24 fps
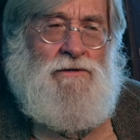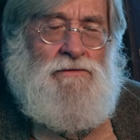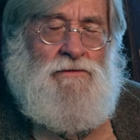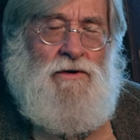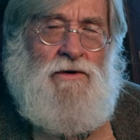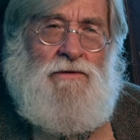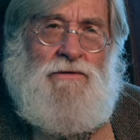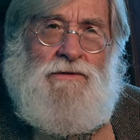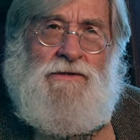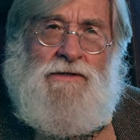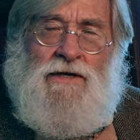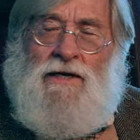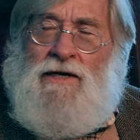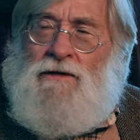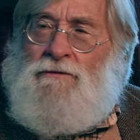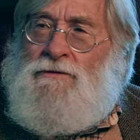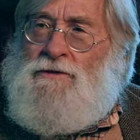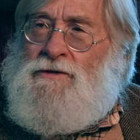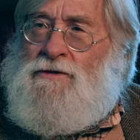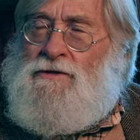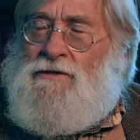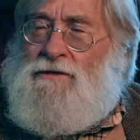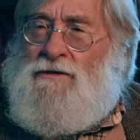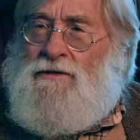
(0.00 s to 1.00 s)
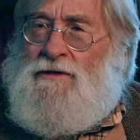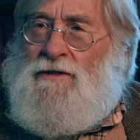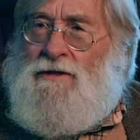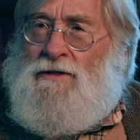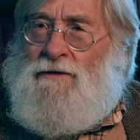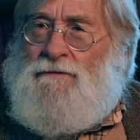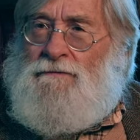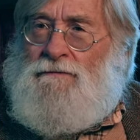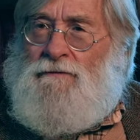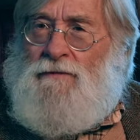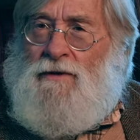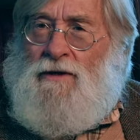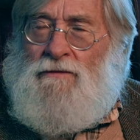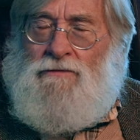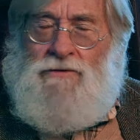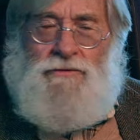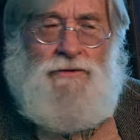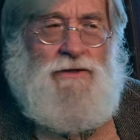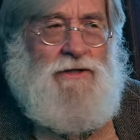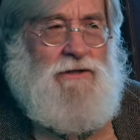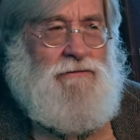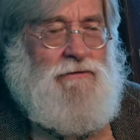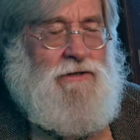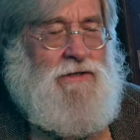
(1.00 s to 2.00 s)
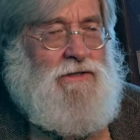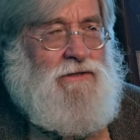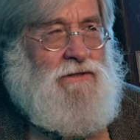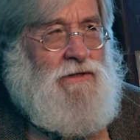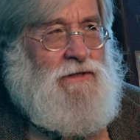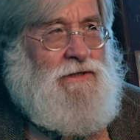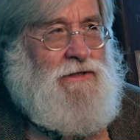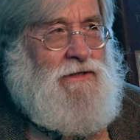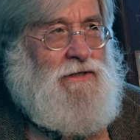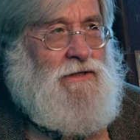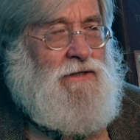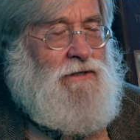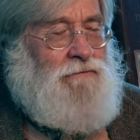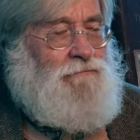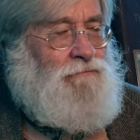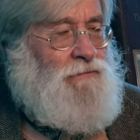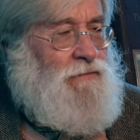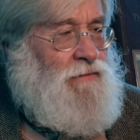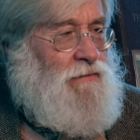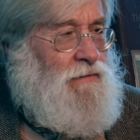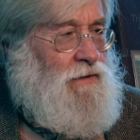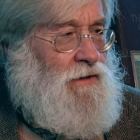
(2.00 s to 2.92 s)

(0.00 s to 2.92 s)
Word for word: what was that? I was uh, I was reading recently um,